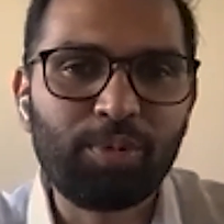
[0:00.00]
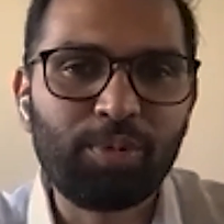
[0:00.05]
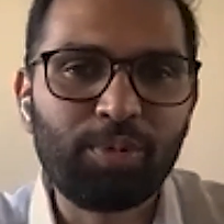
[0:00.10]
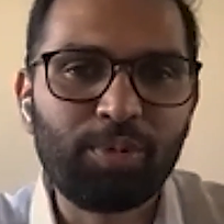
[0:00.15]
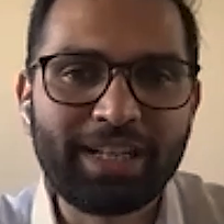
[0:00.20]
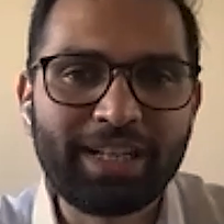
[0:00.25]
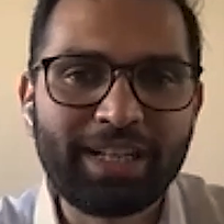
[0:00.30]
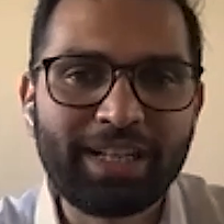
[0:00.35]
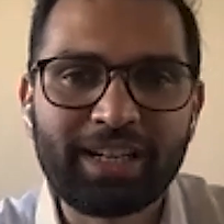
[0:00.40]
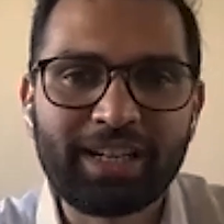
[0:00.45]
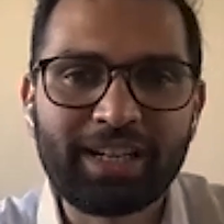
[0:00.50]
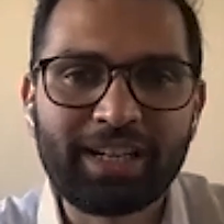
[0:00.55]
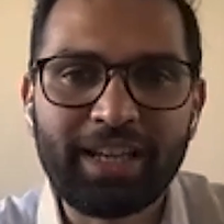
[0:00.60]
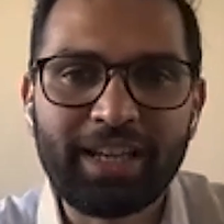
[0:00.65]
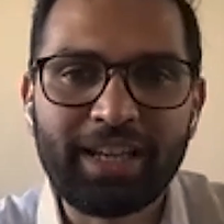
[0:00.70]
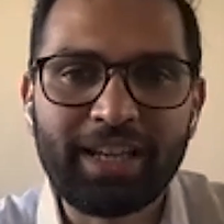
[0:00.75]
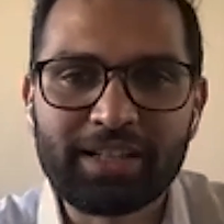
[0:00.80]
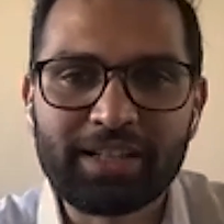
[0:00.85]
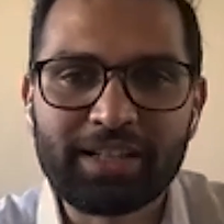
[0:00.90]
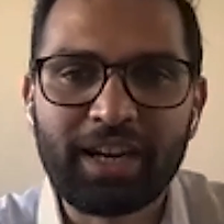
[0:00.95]

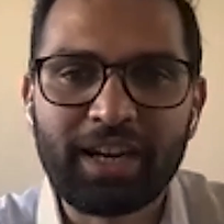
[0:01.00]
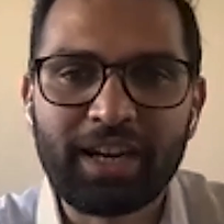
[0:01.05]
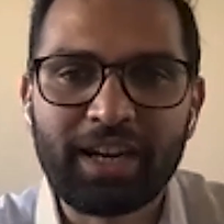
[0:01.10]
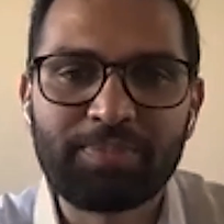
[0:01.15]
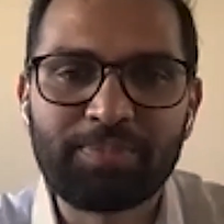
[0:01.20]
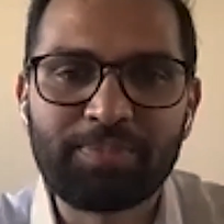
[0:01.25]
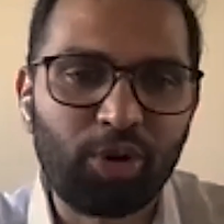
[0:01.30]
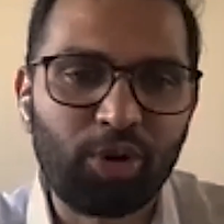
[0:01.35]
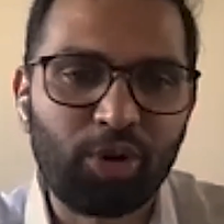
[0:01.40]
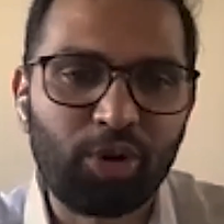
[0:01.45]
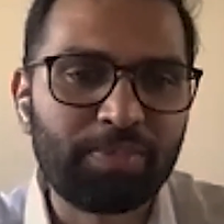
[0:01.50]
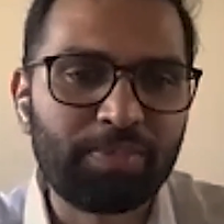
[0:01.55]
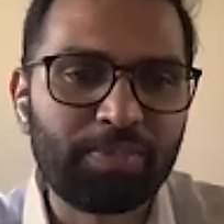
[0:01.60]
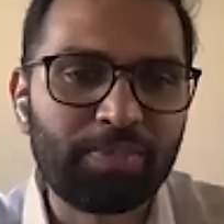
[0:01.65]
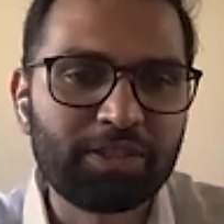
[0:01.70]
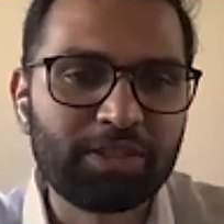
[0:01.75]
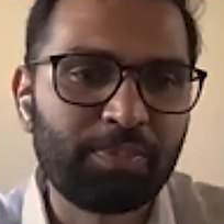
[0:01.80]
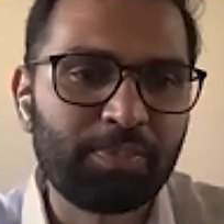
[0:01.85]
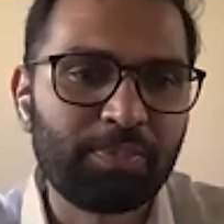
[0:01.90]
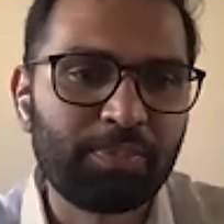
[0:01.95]
politically incorrect, but on
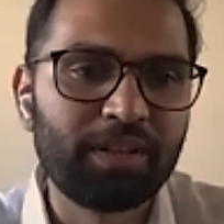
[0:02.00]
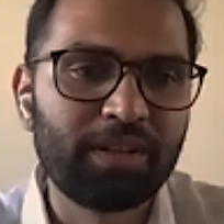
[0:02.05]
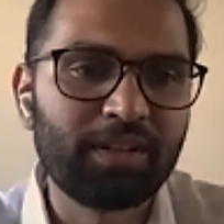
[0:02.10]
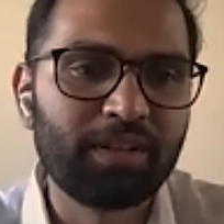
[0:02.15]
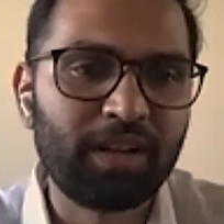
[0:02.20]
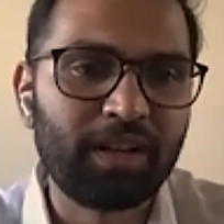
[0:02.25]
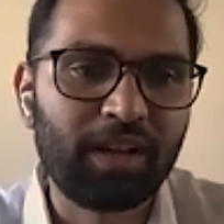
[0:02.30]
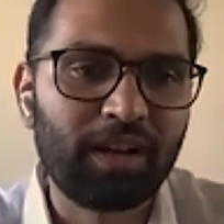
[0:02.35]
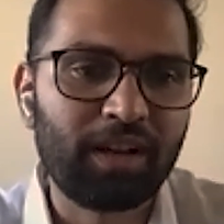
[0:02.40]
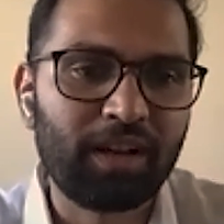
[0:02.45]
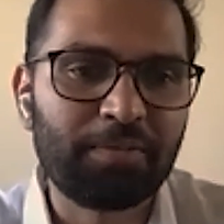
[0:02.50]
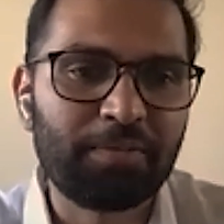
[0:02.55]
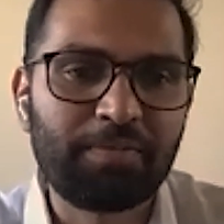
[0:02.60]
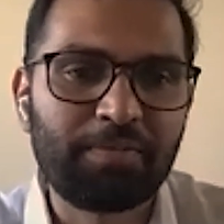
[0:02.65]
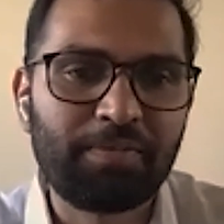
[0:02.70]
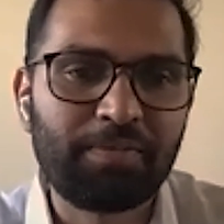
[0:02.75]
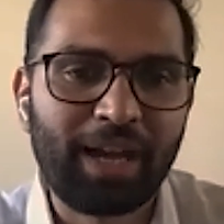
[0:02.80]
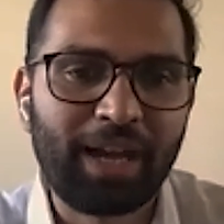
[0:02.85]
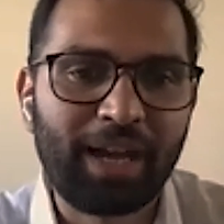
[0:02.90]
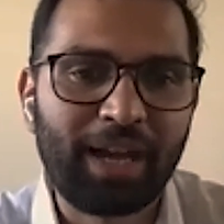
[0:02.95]
principle,
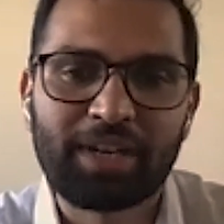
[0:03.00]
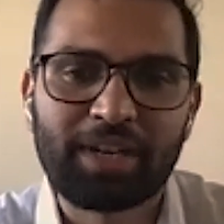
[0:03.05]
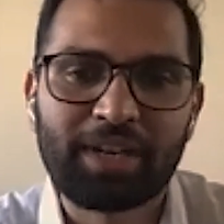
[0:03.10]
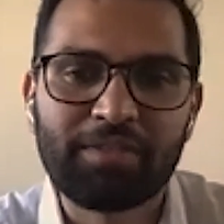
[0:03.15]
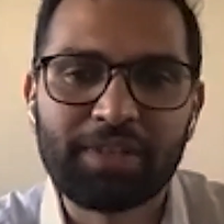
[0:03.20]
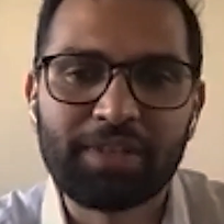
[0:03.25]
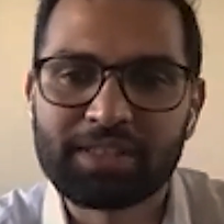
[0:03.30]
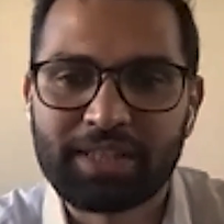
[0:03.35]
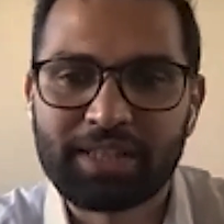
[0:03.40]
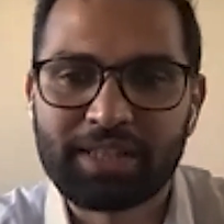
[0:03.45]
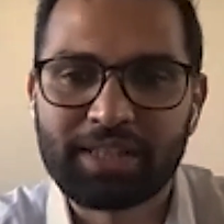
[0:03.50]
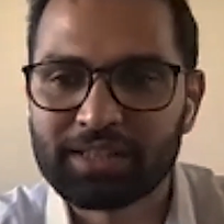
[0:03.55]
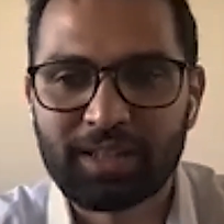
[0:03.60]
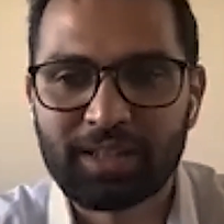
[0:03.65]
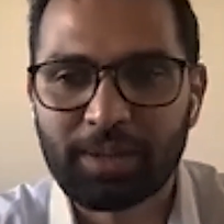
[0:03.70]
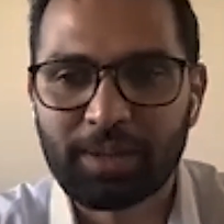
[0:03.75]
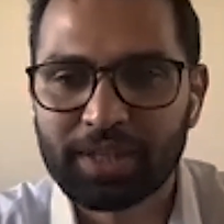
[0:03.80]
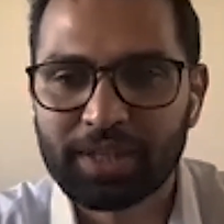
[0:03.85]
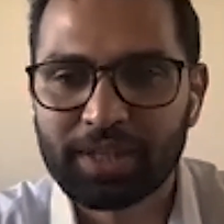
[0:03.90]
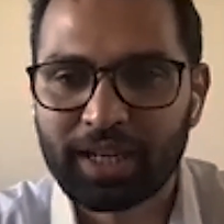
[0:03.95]
I'm convinced that
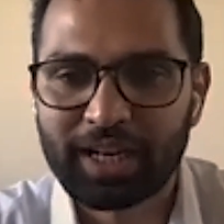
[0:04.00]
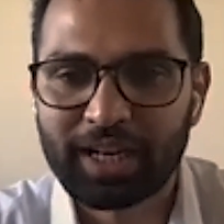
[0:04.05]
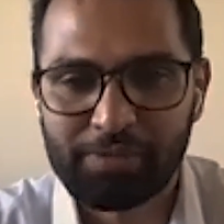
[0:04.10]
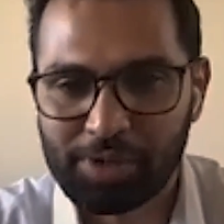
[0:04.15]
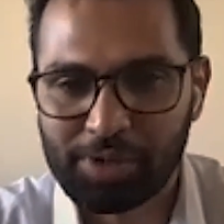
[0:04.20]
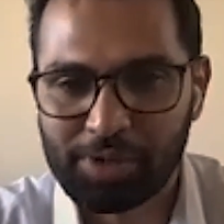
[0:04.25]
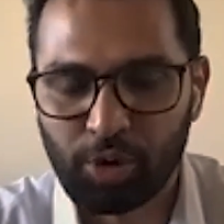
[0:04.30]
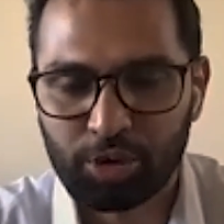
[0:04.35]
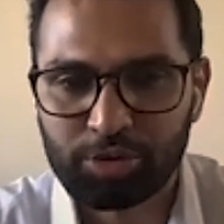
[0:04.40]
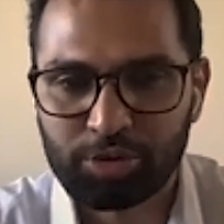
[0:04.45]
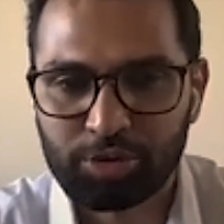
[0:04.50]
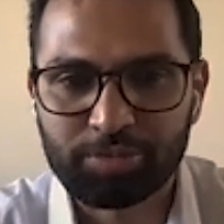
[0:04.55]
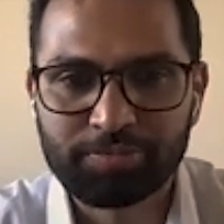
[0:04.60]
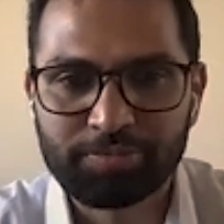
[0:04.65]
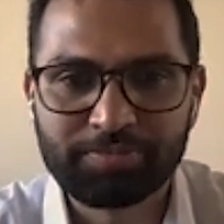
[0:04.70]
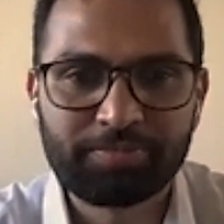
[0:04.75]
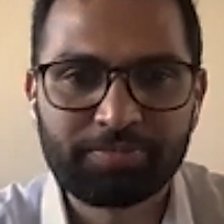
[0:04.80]
it's something that I will not do.